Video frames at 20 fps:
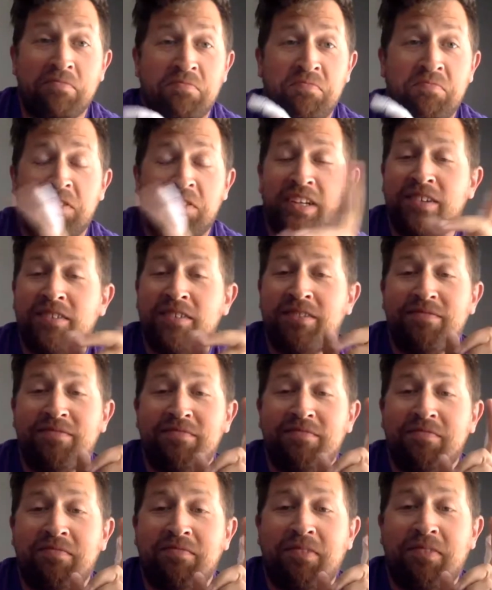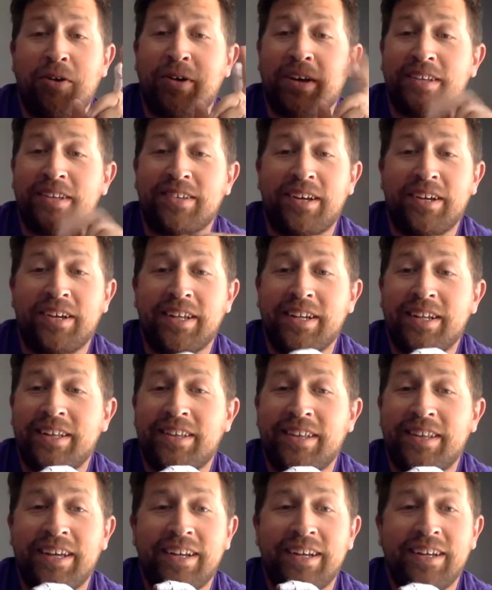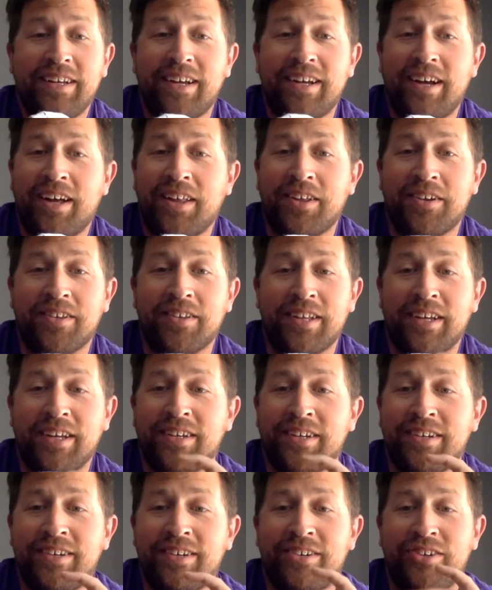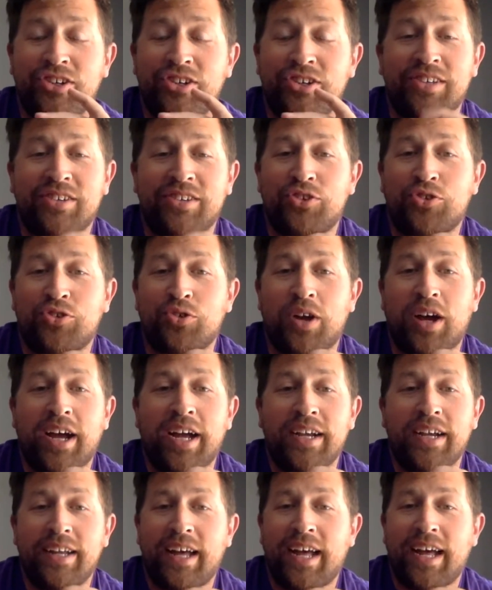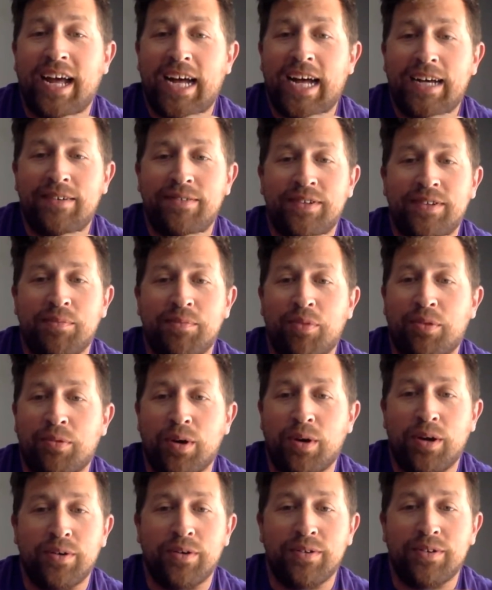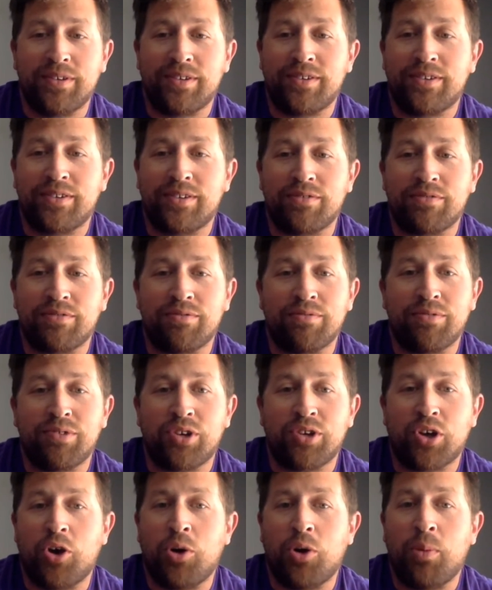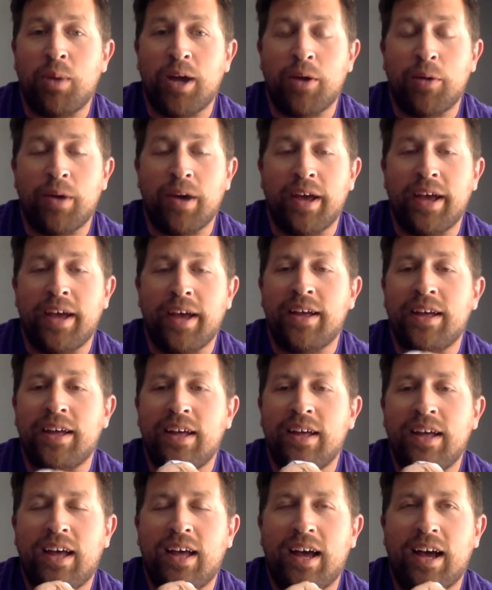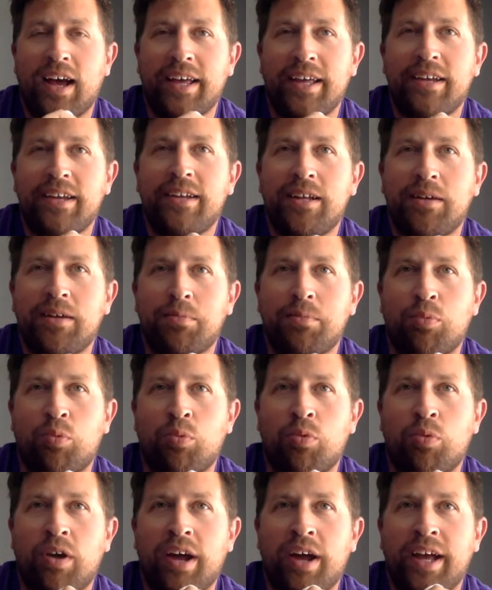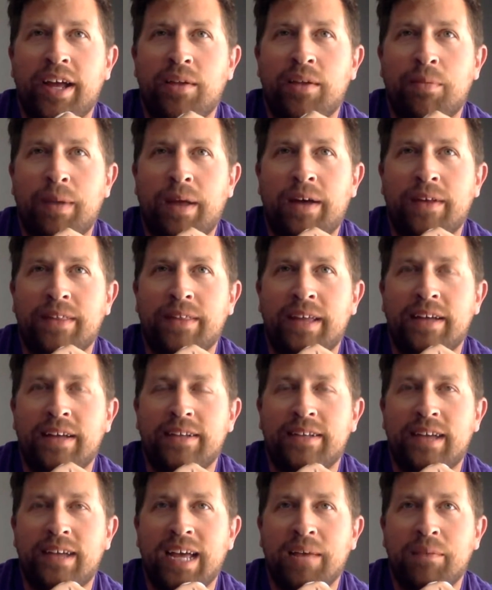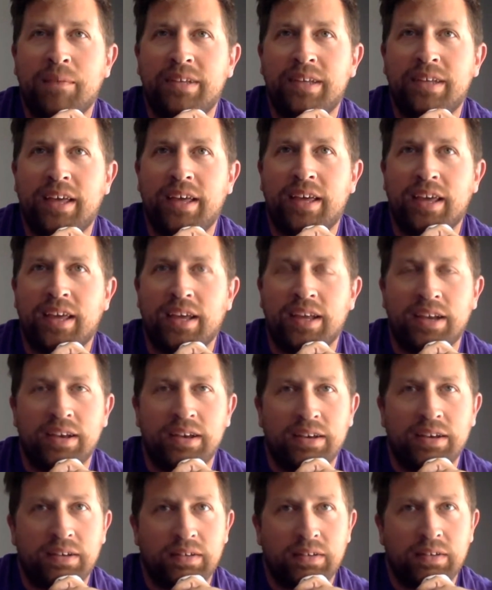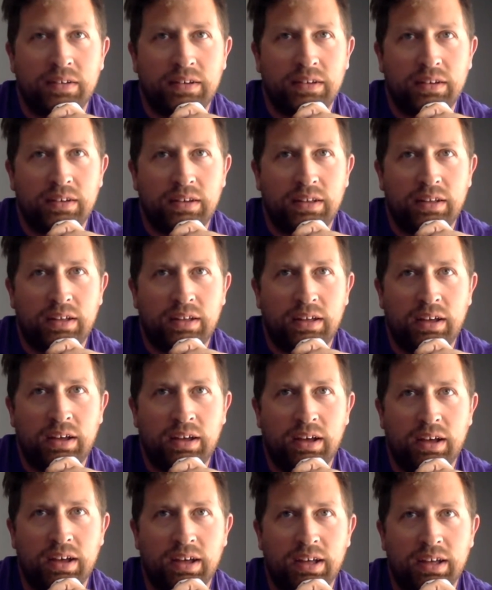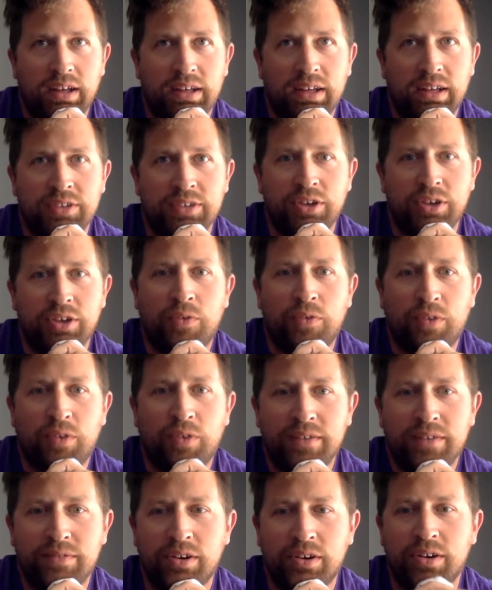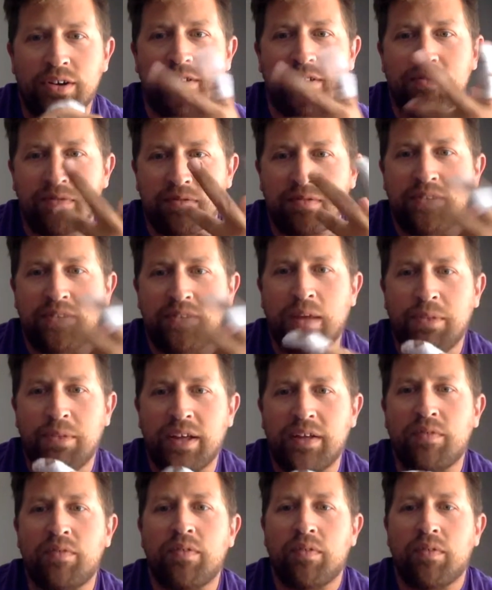didn't focus on anything other than just trying to have some throws go my way. I ended up right about that time taking a Zofran or something